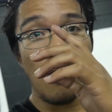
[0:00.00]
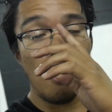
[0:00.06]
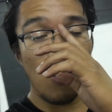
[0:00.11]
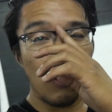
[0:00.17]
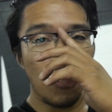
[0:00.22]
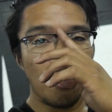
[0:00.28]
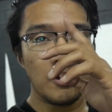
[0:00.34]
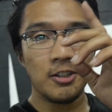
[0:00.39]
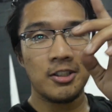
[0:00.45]

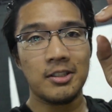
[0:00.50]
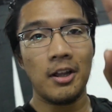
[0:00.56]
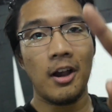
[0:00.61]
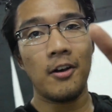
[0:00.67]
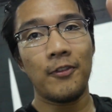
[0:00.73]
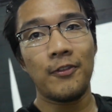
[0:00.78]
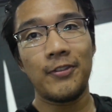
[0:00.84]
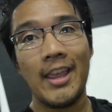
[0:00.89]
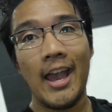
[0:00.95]
all her
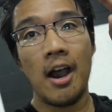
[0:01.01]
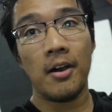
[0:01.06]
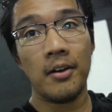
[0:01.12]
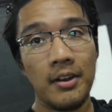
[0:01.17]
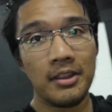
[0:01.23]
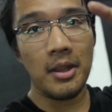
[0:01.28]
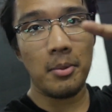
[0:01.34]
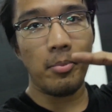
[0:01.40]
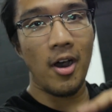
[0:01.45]
stuff
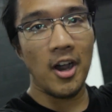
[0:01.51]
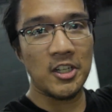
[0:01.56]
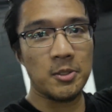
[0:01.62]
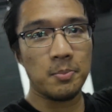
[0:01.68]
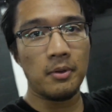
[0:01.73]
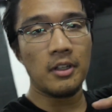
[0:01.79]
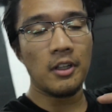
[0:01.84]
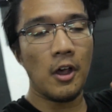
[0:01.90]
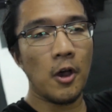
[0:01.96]
down in the box
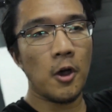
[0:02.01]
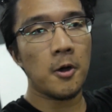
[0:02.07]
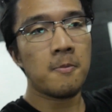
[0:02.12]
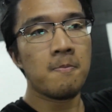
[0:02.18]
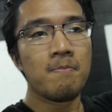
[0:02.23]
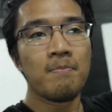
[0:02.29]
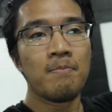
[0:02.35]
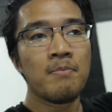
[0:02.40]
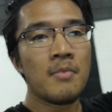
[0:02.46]
below.
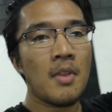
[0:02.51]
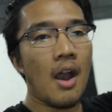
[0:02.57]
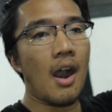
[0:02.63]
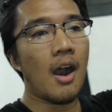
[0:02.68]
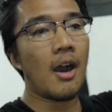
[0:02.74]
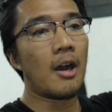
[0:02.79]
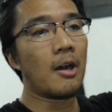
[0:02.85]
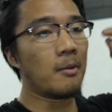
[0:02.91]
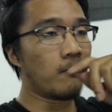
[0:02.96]

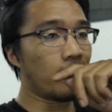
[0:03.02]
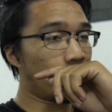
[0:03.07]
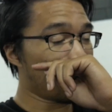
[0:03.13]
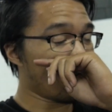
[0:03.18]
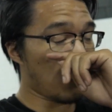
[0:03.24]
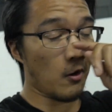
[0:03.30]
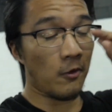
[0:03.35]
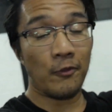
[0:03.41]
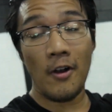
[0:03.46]
Um,
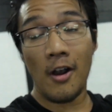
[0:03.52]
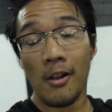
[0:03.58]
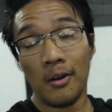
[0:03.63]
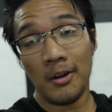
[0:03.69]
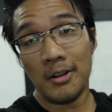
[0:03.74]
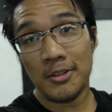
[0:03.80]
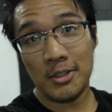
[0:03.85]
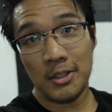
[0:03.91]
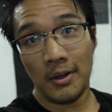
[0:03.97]
go follow
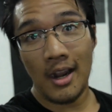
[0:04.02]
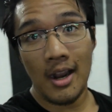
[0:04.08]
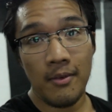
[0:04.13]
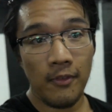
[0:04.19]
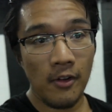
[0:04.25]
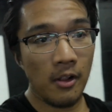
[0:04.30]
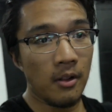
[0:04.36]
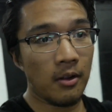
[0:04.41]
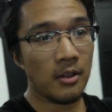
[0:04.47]
her on
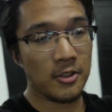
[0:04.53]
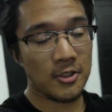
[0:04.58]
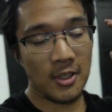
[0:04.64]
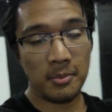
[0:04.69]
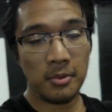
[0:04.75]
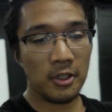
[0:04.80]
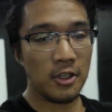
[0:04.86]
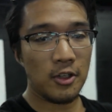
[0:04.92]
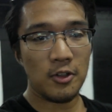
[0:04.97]
Instagram, follow,
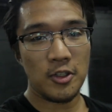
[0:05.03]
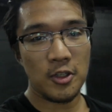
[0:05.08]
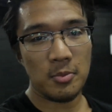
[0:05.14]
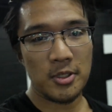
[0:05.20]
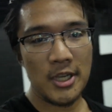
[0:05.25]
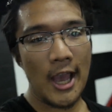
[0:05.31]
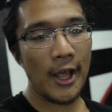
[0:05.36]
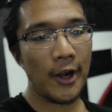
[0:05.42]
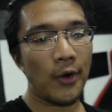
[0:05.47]
sub to her YouTube
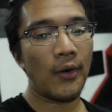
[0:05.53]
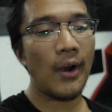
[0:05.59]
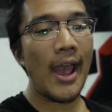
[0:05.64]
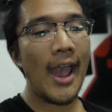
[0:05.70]
channel,